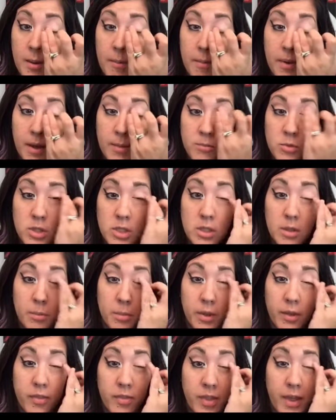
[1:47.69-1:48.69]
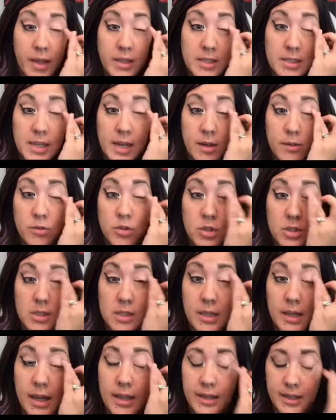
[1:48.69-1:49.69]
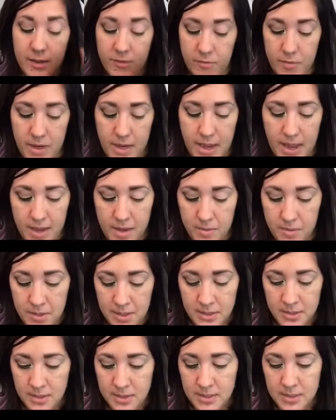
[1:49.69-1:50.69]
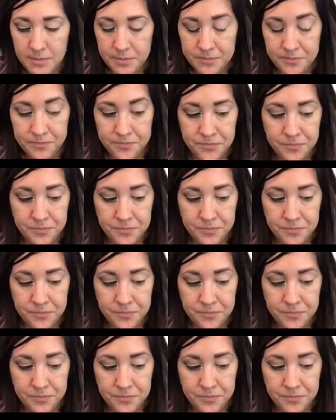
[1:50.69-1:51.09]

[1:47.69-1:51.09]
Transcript: But I'm just gonna put that down just to kind of give my eye a base.